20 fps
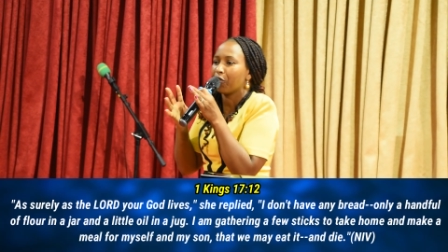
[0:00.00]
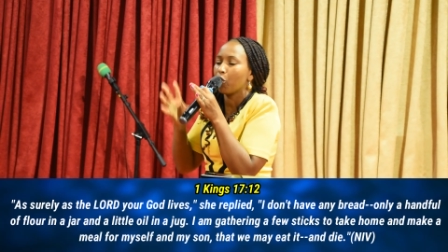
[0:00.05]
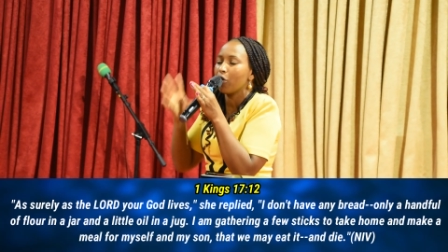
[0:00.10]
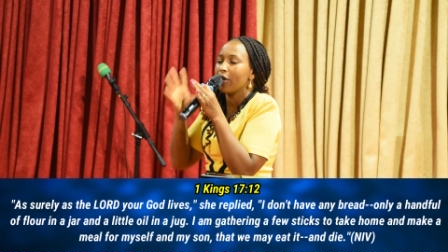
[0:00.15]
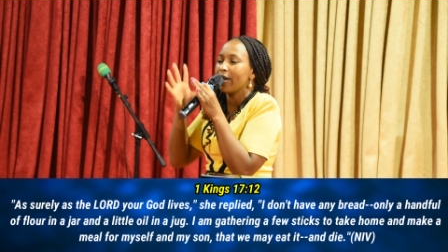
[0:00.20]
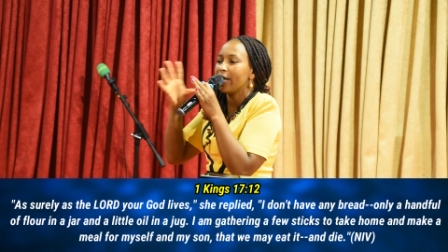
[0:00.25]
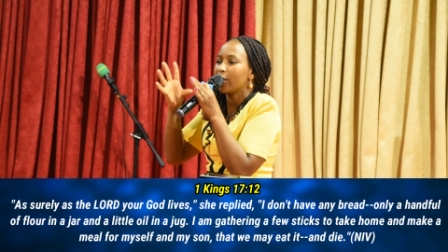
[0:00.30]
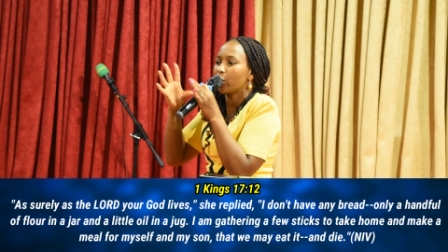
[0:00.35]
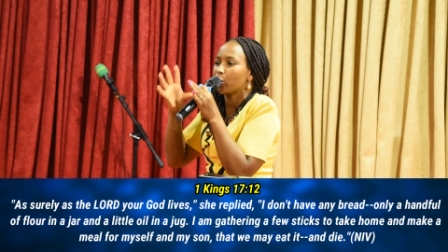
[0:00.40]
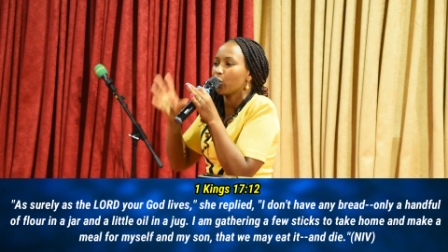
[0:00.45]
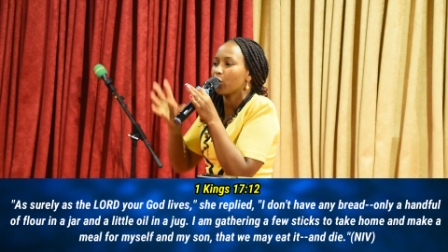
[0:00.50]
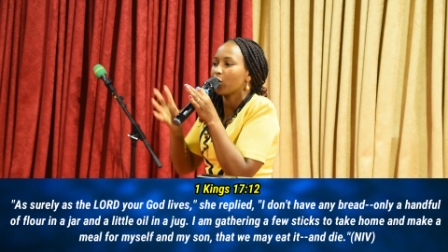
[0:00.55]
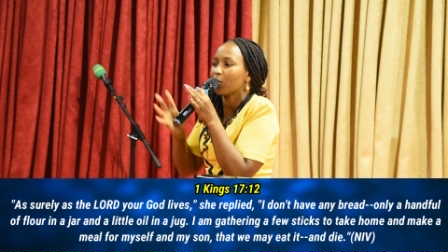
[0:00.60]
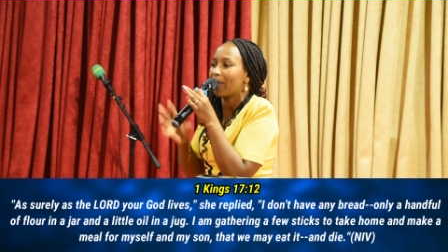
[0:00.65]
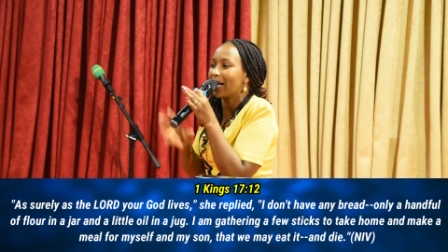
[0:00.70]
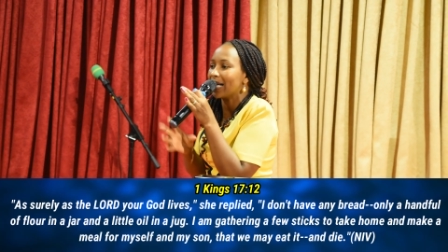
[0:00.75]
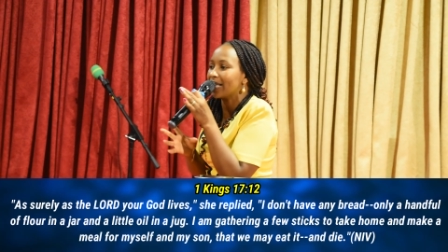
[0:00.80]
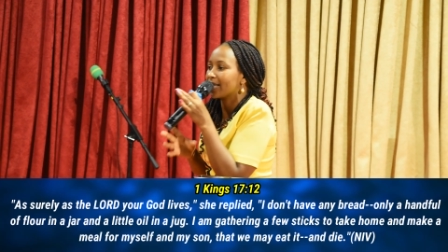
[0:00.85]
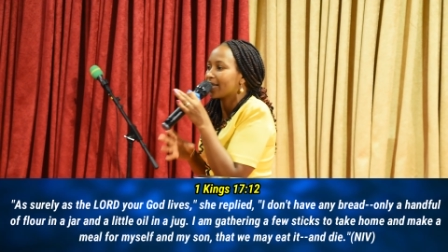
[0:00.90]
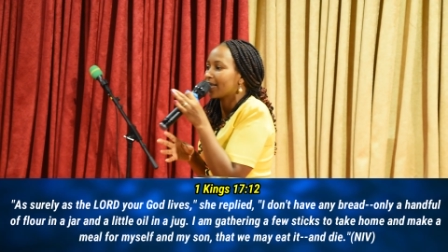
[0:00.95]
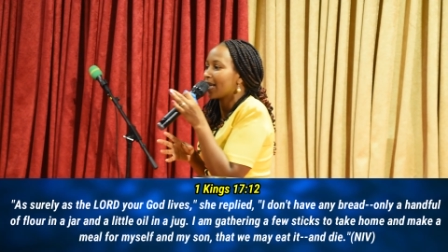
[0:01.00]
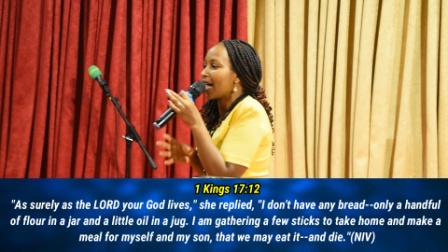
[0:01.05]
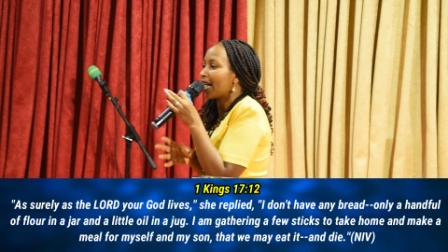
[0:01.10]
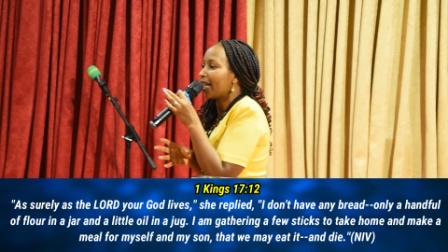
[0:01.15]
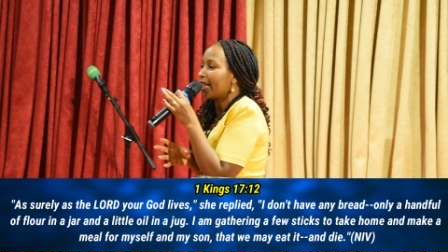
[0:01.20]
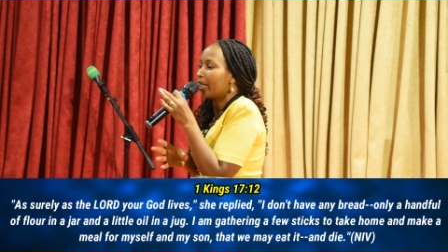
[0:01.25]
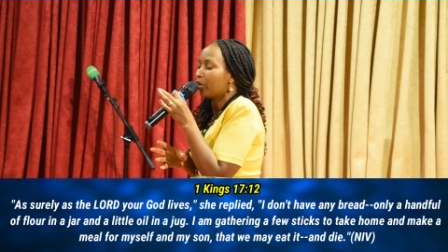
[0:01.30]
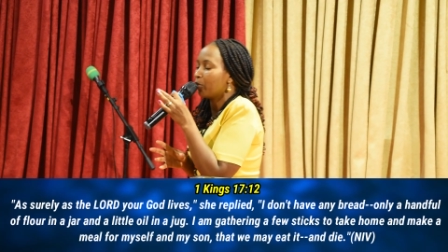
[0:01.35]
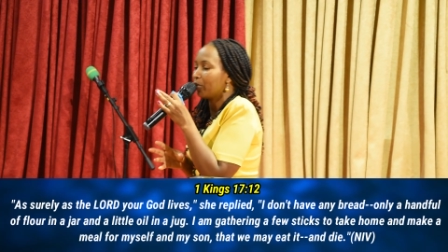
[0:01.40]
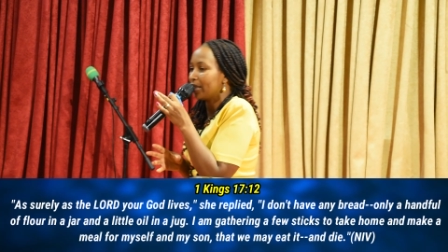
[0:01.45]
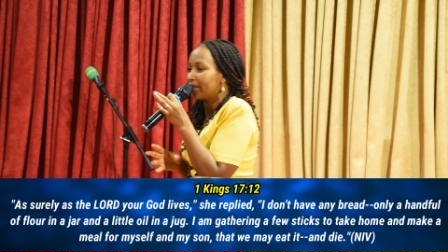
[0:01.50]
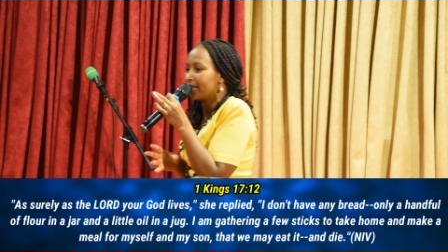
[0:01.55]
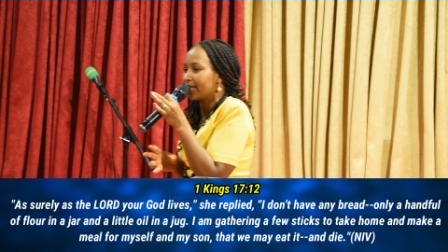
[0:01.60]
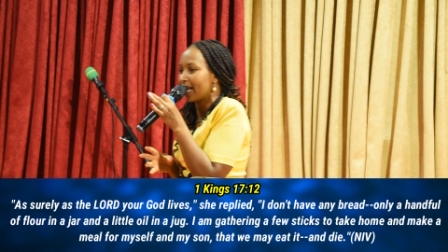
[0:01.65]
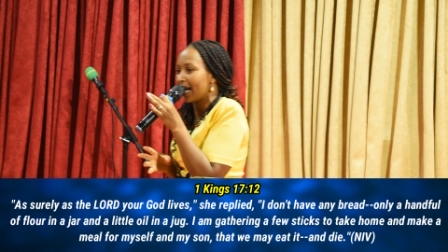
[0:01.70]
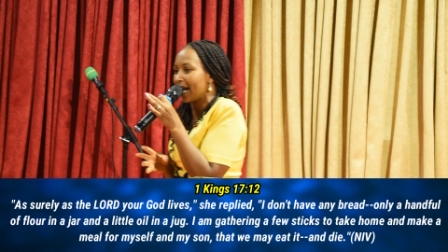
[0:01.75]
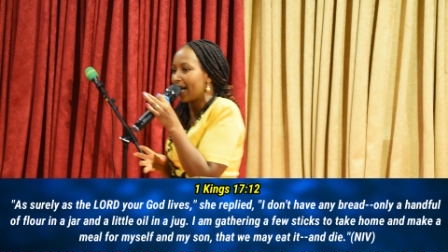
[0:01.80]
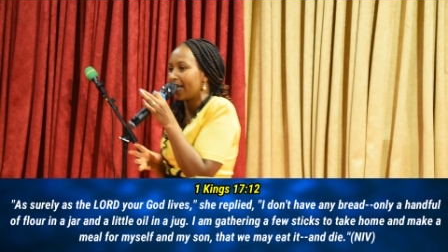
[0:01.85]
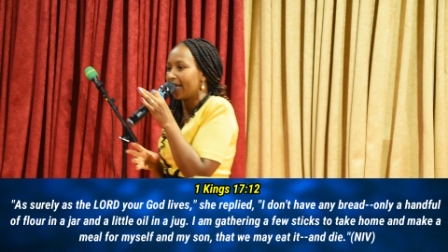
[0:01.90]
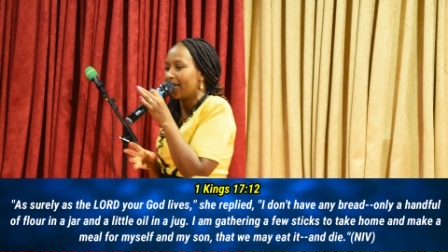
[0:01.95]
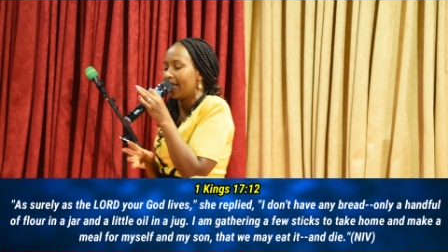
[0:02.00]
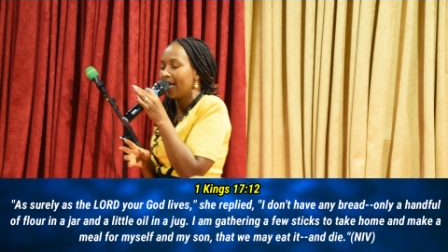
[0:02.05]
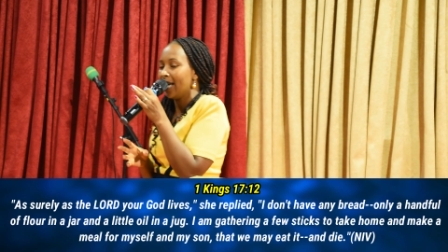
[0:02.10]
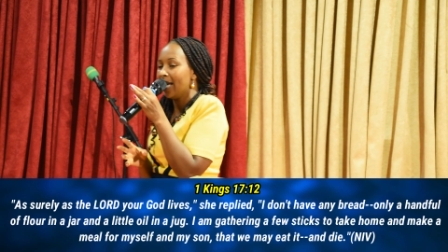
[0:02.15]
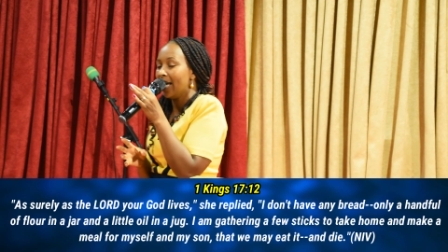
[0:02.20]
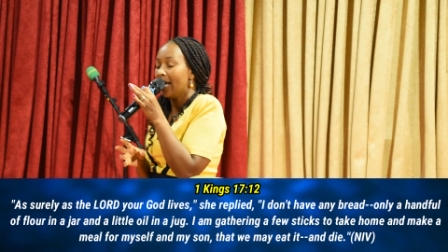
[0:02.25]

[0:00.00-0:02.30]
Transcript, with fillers: We eat with my son and we die.